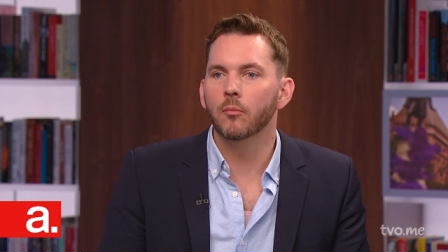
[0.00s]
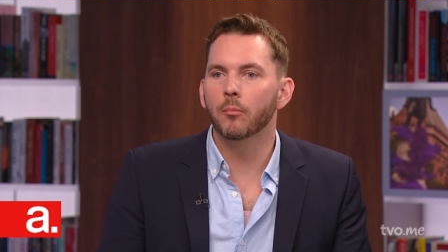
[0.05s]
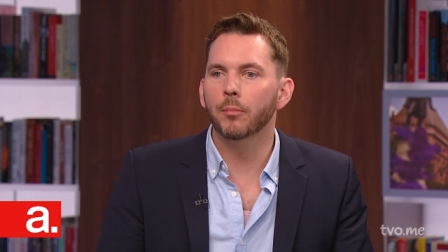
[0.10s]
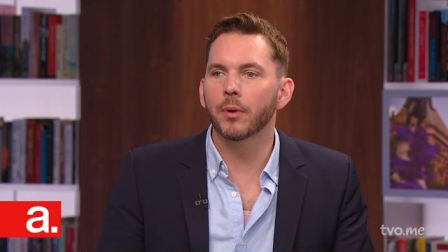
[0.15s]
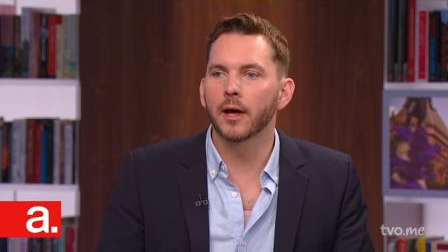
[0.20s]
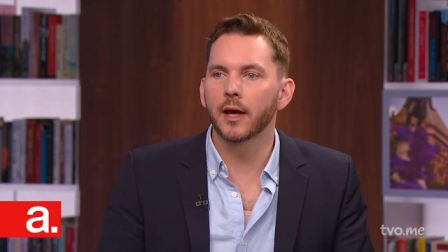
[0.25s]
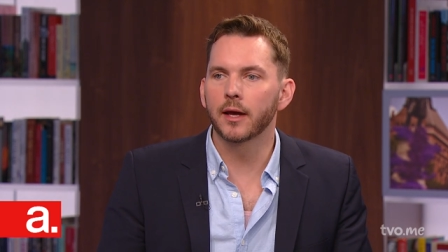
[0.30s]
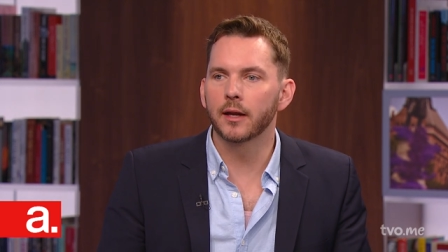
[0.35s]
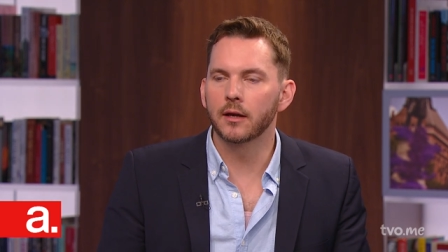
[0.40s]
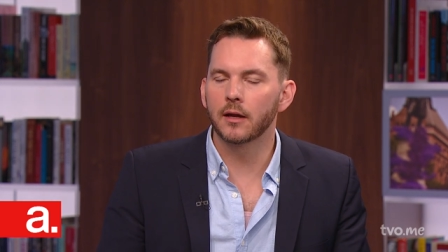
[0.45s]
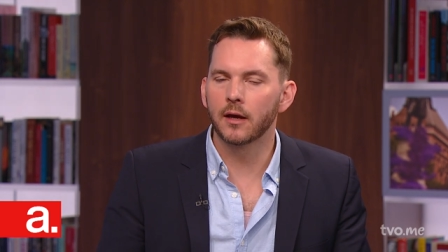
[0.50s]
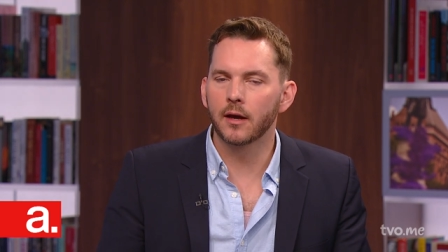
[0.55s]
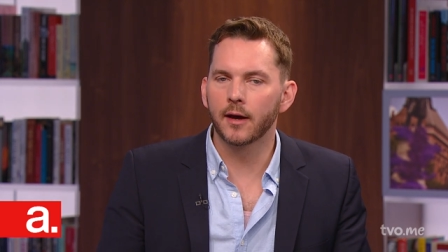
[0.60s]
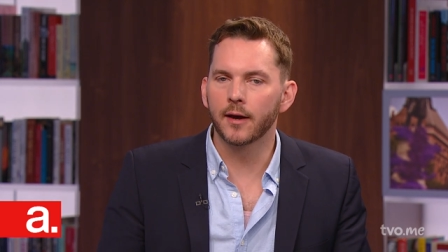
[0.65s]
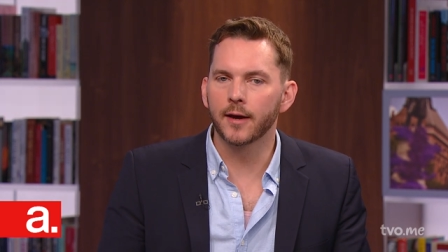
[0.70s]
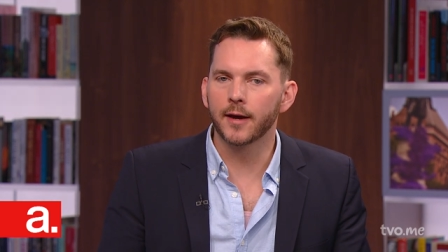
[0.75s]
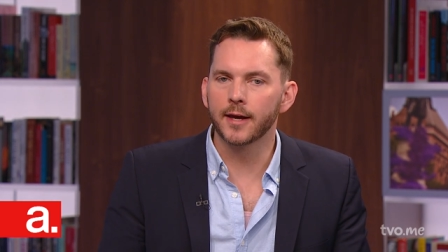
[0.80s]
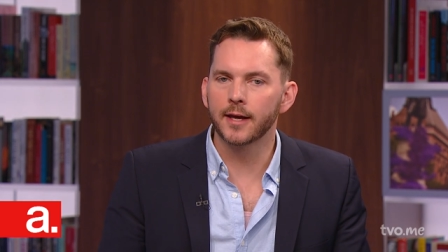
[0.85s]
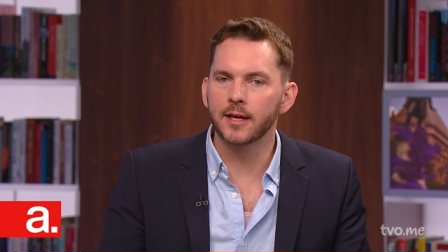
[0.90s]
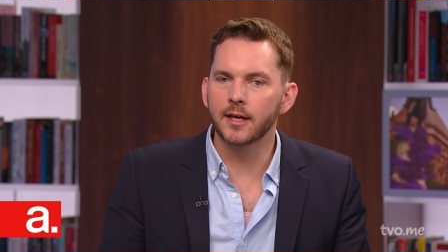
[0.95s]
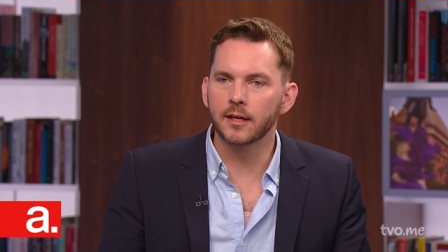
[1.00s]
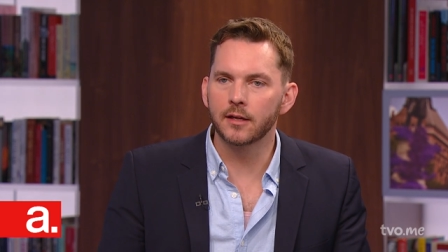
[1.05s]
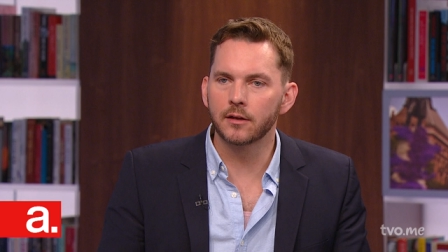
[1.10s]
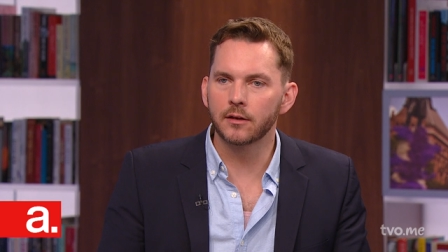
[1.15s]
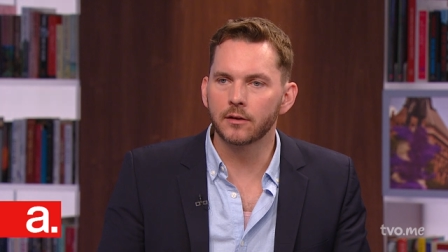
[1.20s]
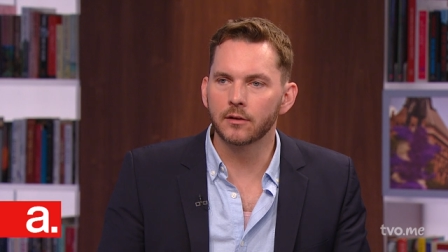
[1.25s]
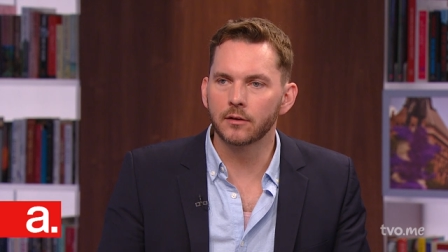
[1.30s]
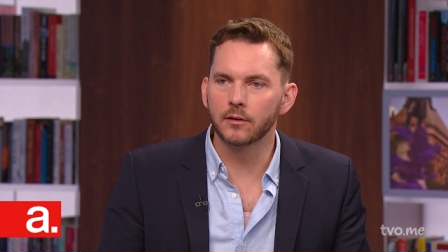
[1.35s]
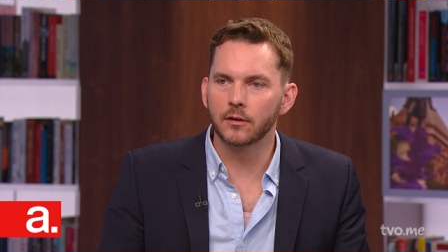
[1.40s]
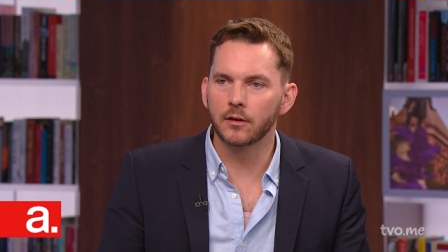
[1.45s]
But uh,
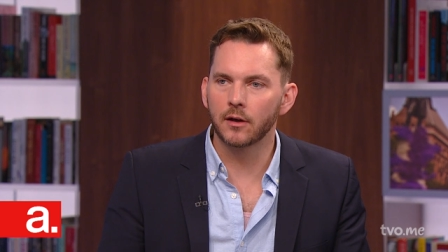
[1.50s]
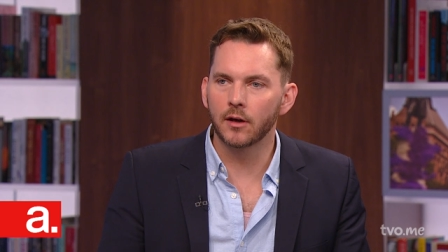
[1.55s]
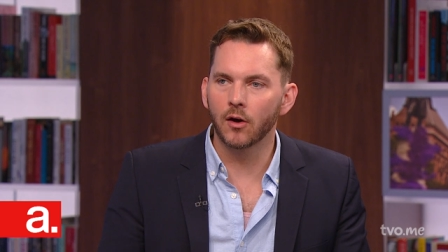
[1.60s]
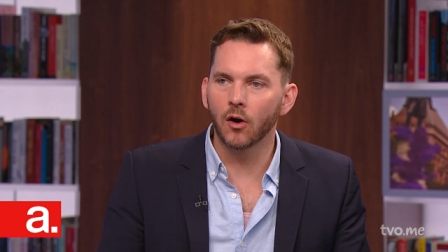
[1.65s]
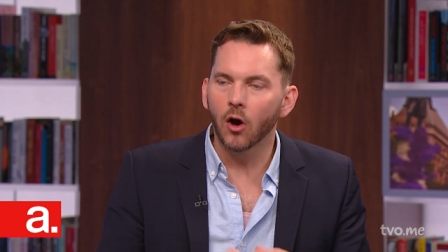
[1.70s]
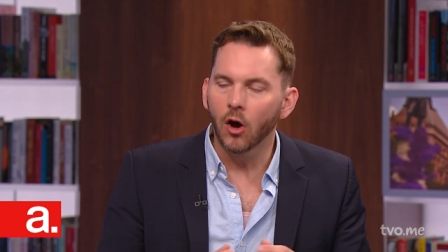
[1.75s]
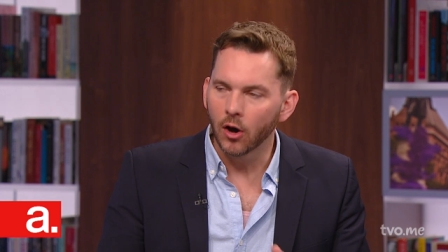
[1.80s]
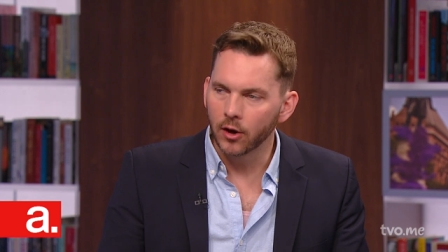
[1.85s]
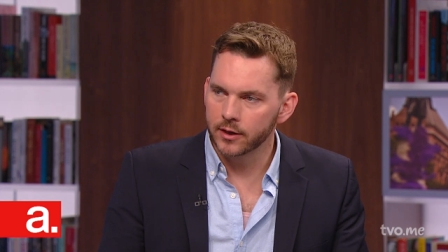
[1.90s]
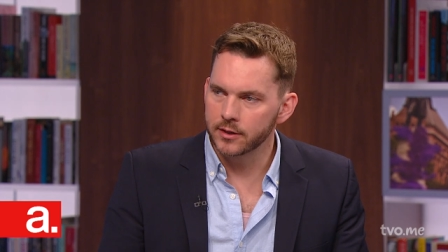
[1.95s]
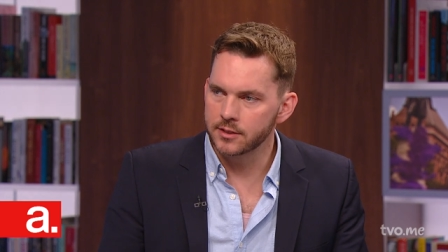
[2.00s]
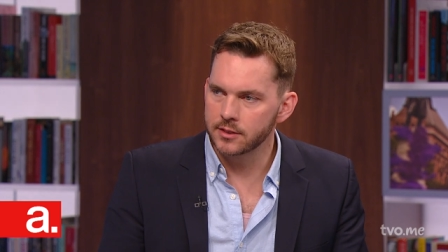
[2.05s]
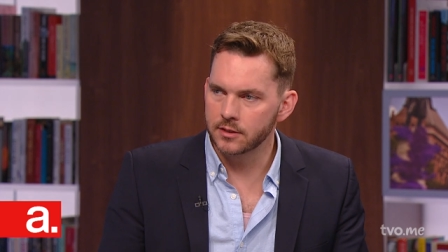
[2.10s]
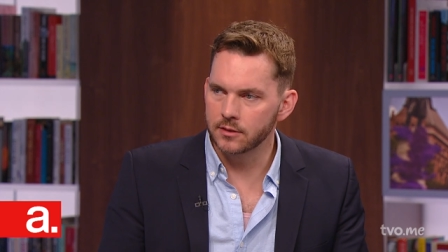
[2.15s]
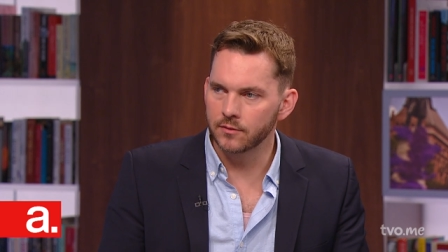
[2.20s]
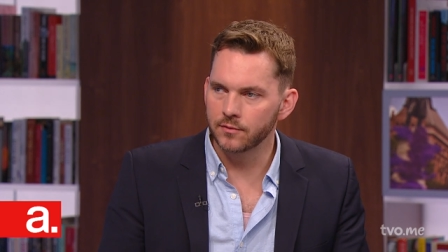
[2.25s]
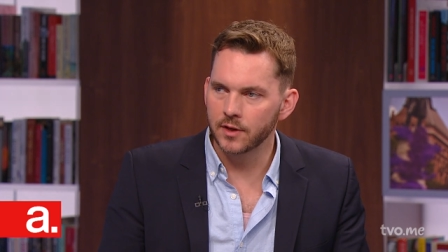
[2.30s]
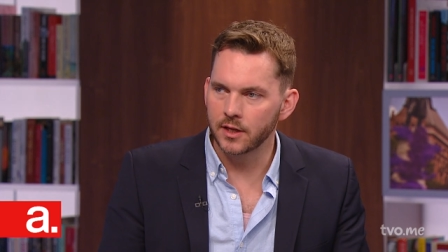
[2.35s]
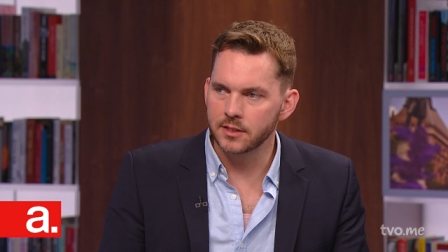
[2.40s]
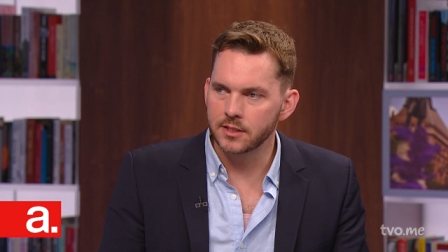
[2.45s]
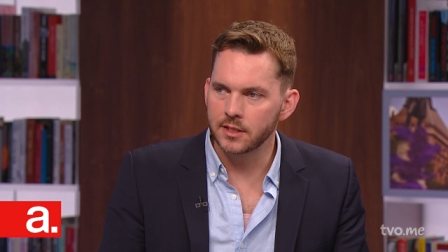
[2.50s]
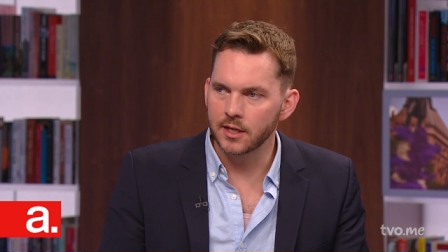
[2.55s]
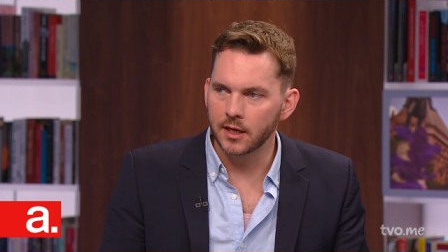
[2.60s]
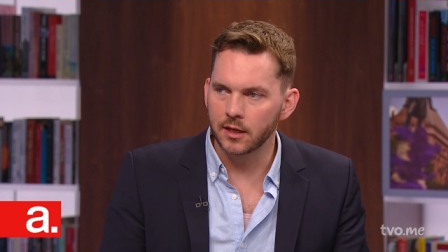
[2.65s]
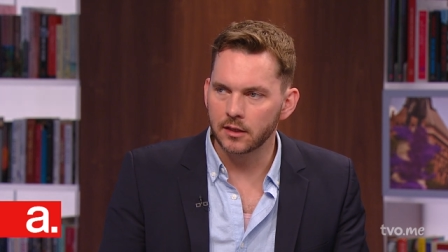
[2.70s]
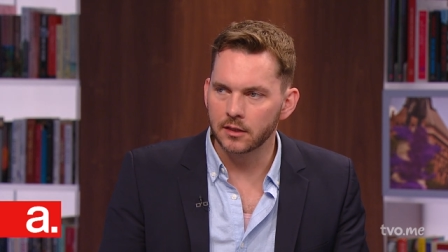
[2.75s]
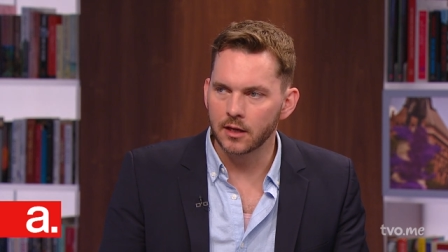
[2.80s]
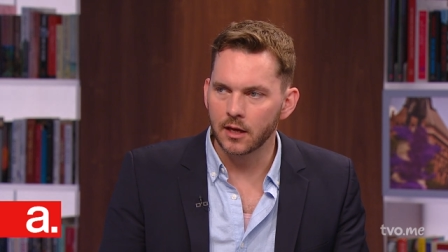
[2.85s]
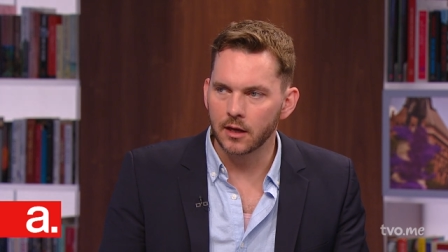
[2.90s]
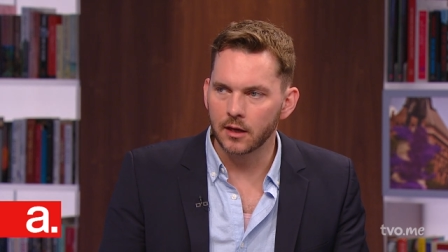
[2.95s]
in August of nineteen
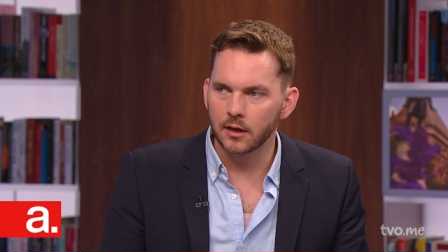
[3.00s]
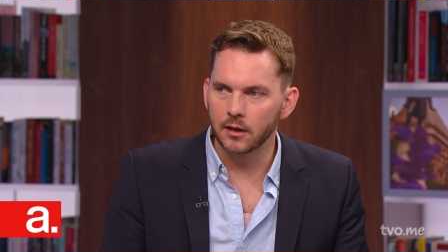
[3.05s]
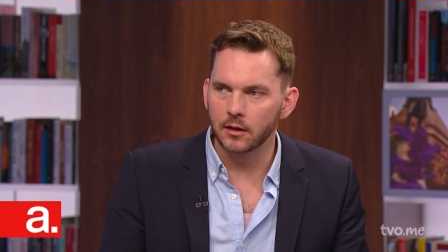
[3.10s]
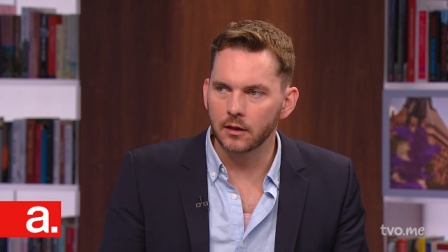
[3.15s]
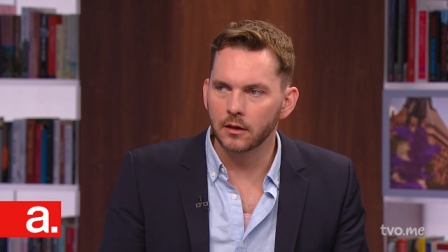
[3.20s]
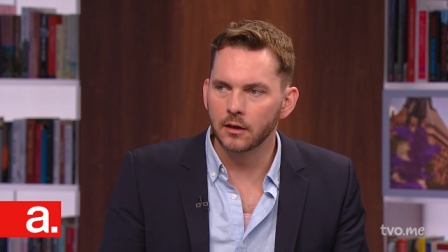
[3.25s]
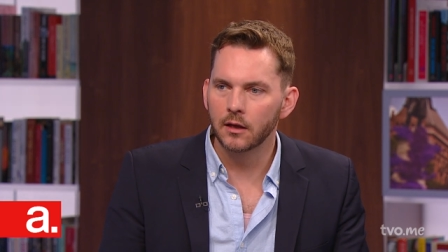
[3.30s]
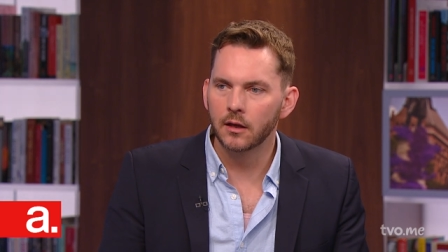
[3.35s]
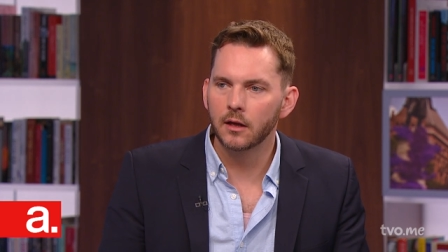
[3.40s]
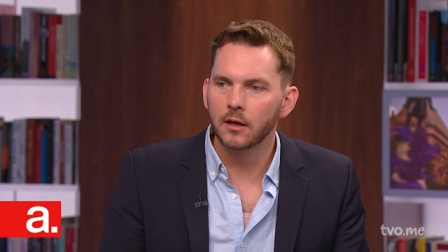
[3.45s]
eighty-nine,